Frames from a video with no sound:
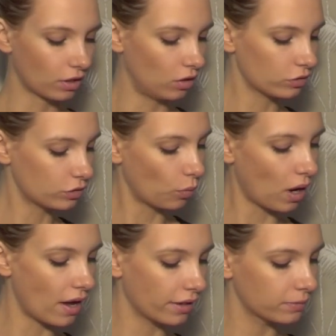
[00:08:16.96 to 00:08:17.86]
a lot of
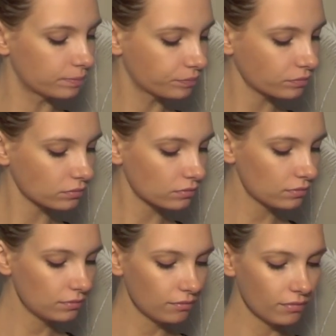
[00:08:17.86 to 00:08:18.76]
work
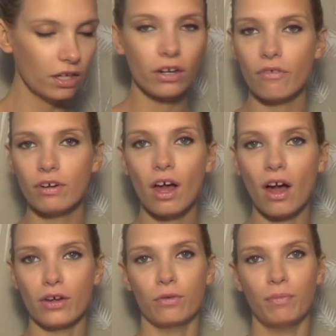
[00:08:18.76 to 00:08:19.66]
and I
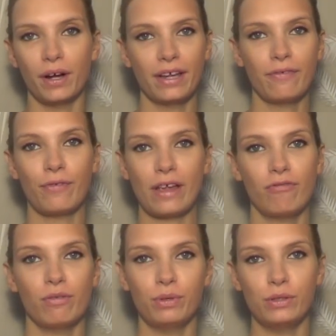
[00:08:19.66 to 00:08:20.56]
rely on my
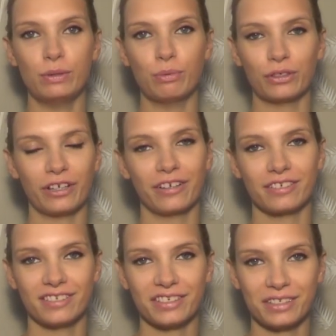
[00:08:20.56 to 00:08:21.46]
favourite beauty
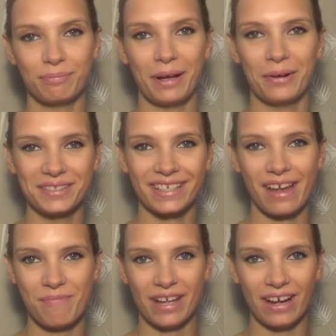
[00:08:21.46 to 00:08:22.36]
products just to be able to
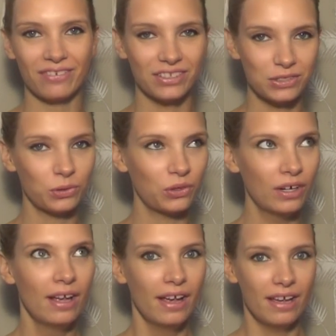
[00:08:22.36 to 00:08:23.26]
get me out of the
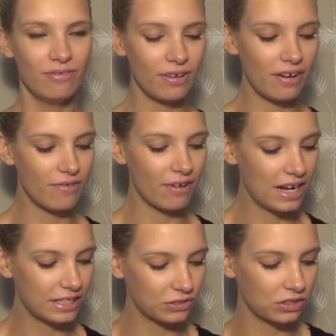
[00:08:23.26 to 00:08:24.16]
door in very,
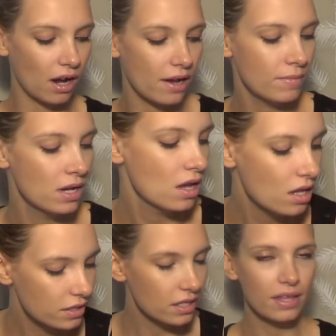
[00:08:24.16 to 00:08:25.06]
very little time.
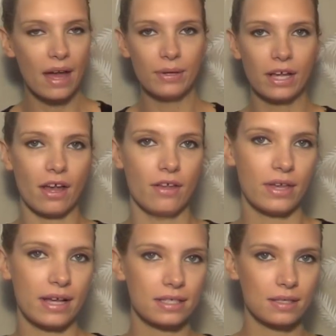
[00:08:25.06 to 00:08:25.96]
So there we go,
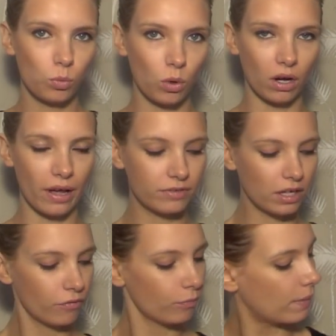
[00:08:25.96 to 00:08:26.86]
that's what I've
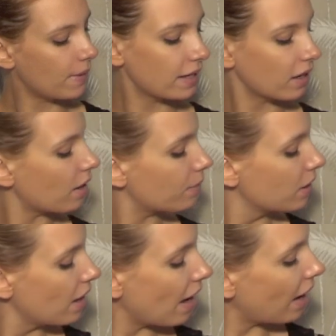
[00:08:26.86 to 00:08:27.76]
done for my makeup.
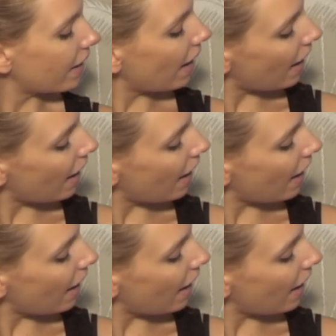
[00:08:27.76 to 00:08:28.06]
And